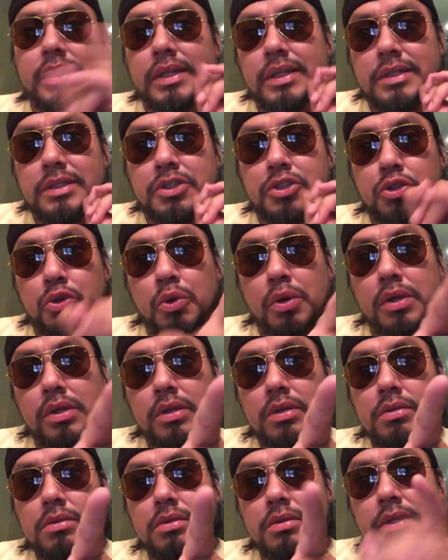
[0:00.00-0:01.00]
The
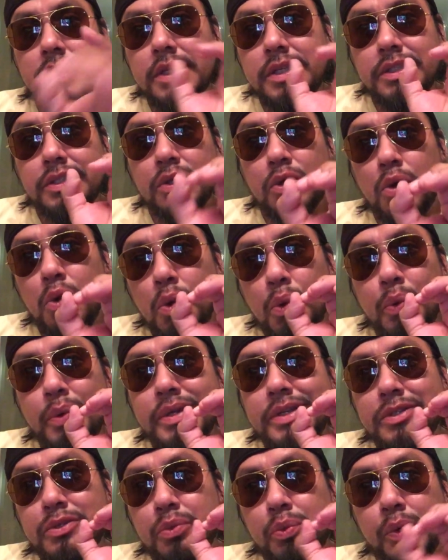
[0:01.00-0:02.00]
struggle is
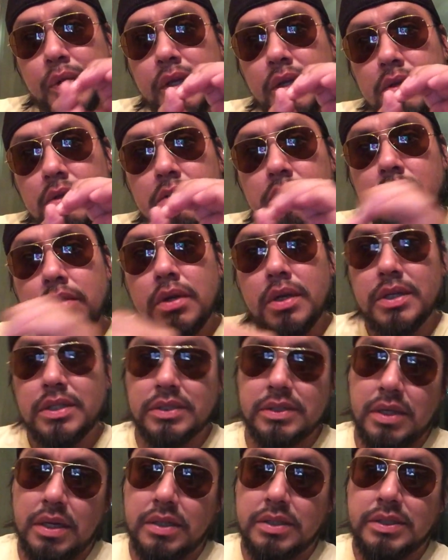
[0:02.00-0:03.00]
always real
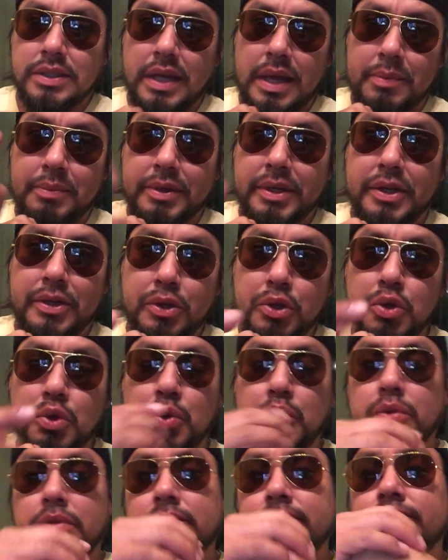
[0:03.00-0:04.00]
as long as it's happening to
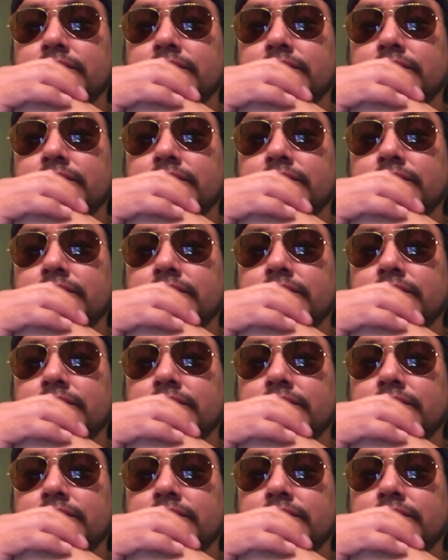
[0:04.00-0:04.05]
you.